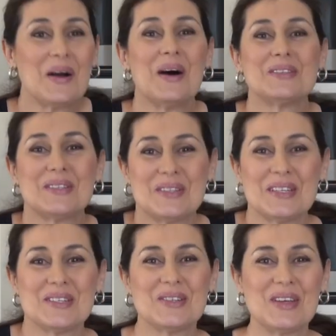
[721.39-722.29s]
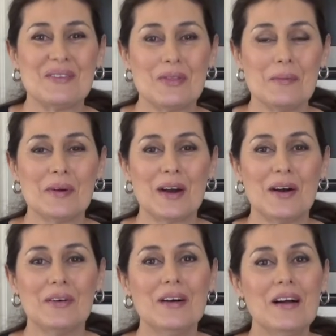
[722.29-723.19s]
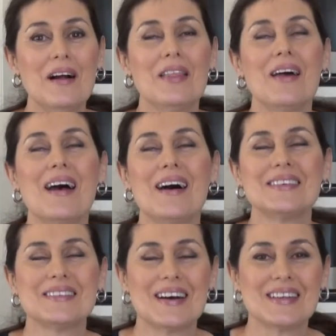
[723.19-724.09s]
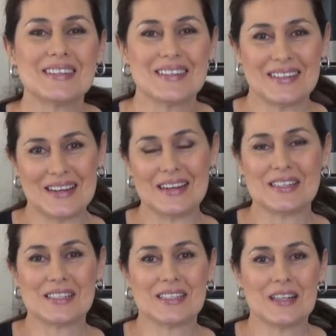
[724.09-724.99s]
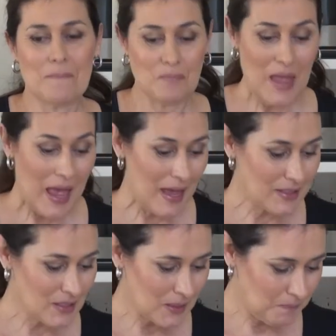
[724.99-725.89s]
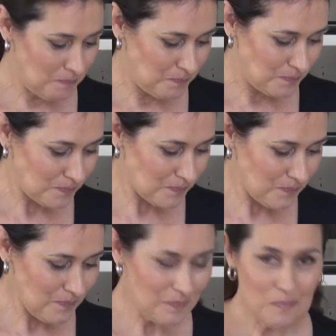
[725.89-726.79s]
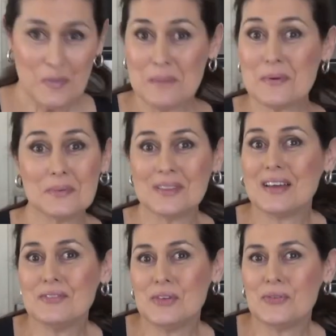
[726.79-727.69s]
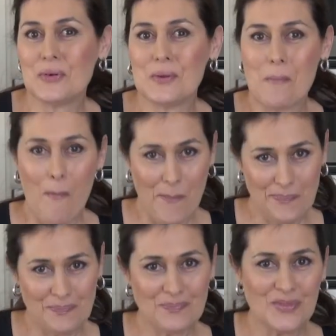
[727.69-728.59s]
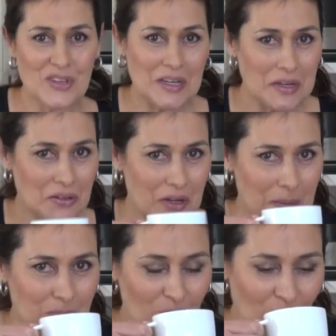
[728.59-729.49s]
I suggest you give them a go. They are just delicious. And people will love you for them. See you next time.